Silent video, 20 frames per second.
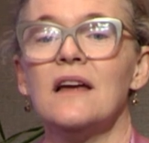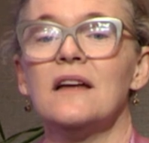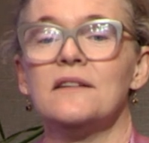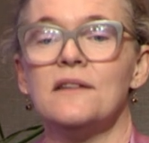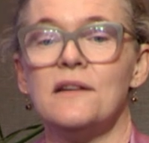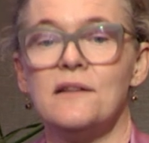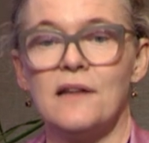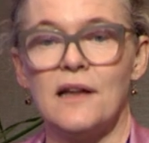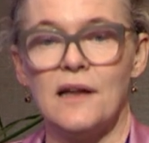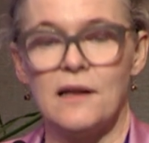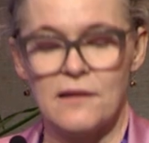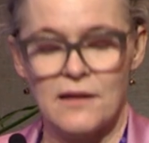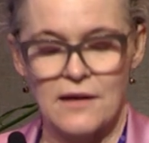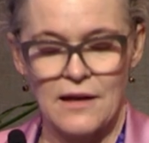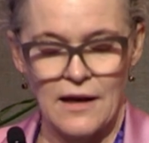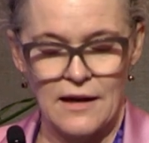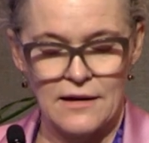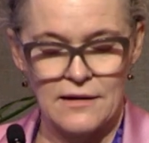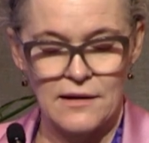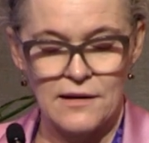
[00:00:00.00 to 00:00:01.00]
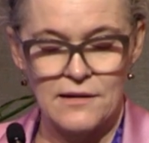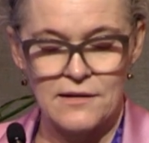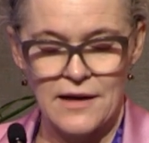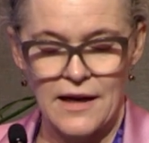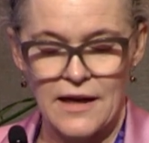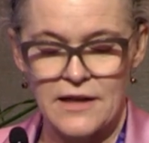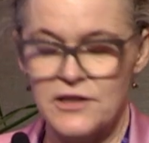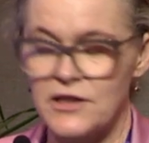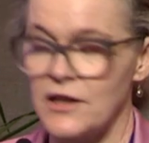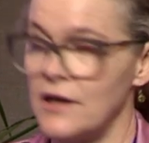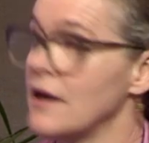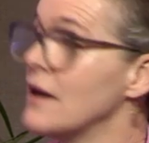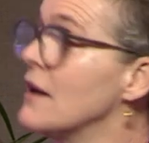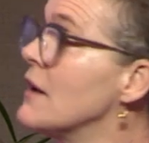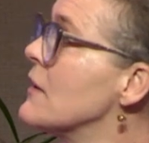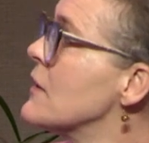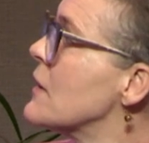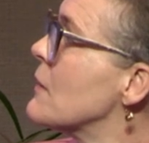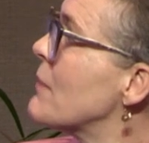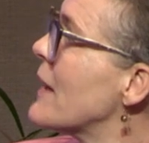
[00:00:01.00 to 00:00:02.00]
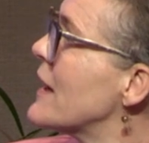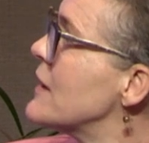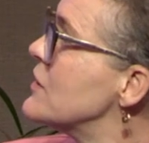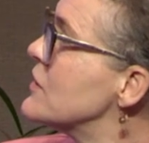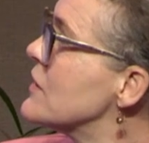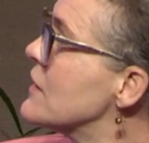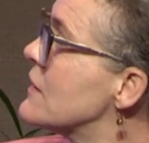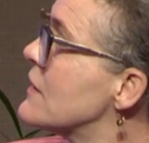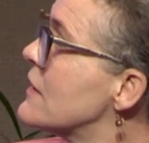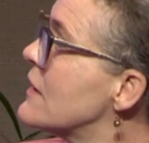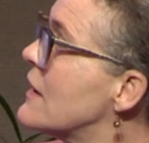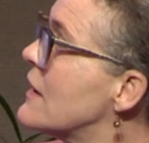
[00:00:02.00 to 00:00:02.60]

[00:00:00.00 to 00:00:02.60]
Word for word: disease and understaging the patient.